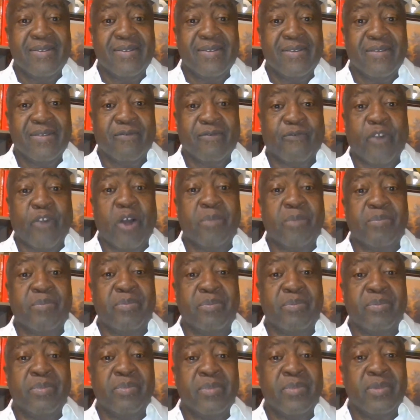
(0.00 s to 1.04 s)

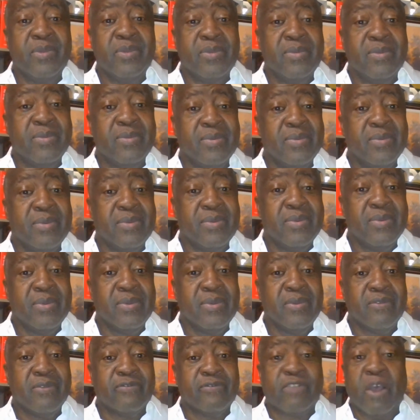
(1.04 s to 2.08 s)
from
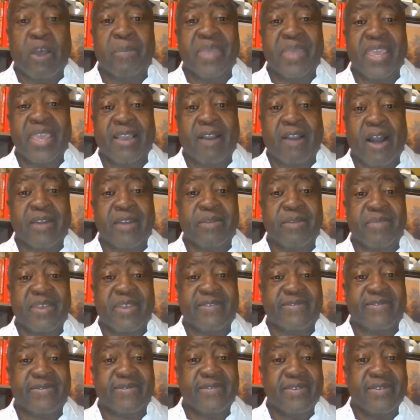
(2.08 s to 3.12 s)
some
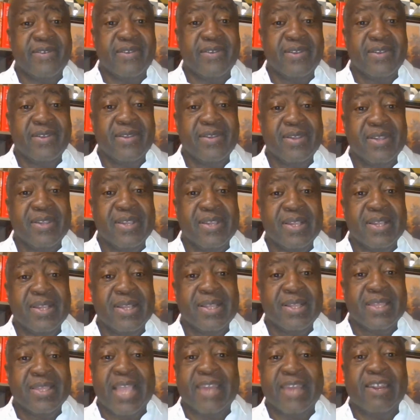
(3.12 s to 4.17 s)
economists
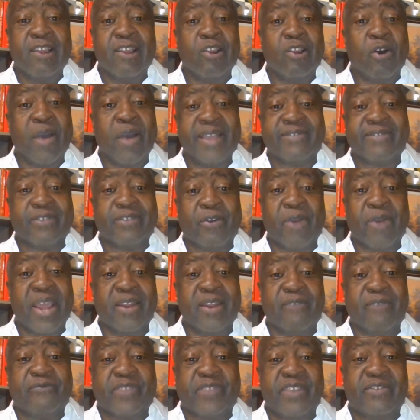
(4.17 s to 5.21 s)
that the lowest grade
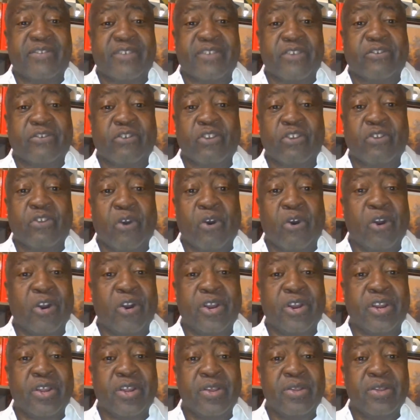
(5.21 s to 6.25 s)
of teachers should
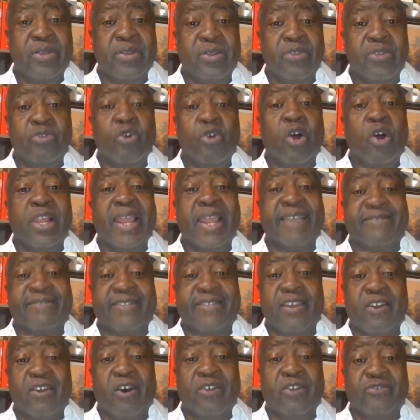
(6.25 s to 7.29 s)
earn no less
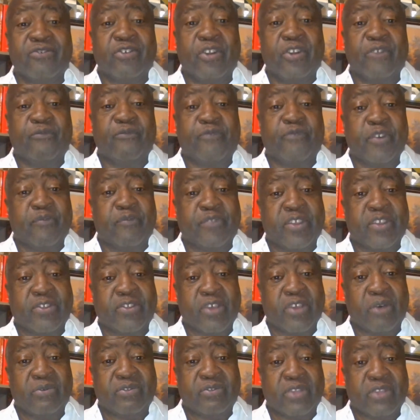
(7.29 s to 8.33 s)
than
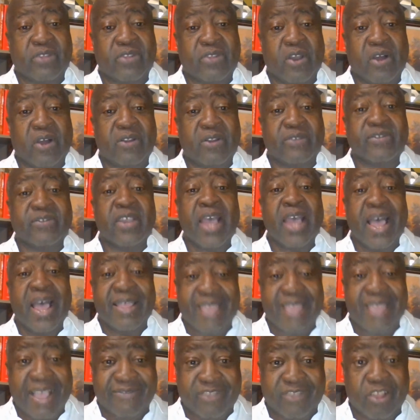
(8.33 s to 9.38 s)
$150,000, and
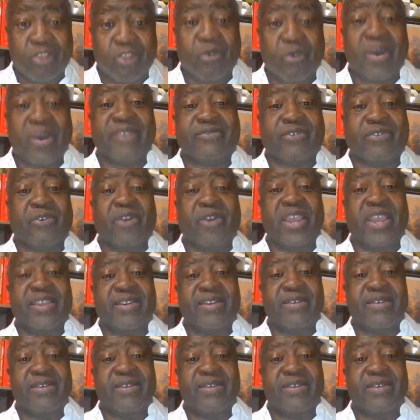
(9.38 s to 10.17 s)
that's the lowest grade.